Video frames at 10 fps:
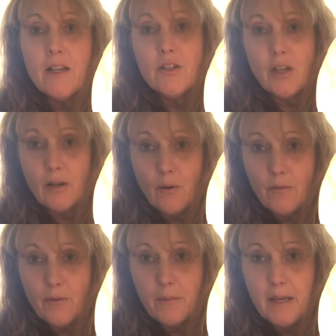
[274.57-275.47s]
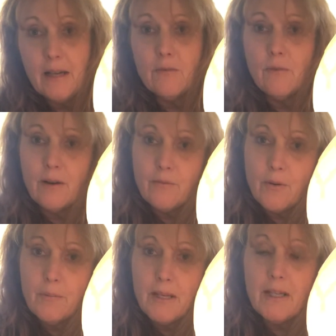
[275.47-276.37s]
shut off for a minute, run for
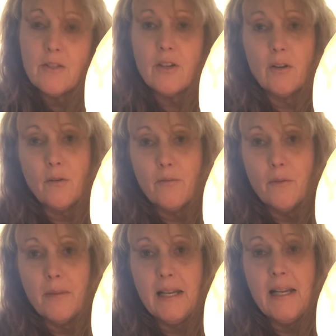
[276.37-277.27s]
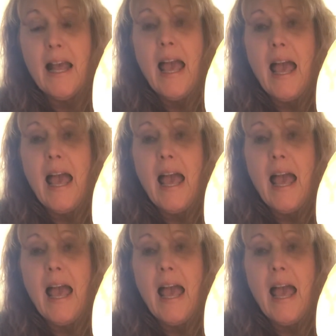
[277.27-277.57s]
a minute, shut off for a minute,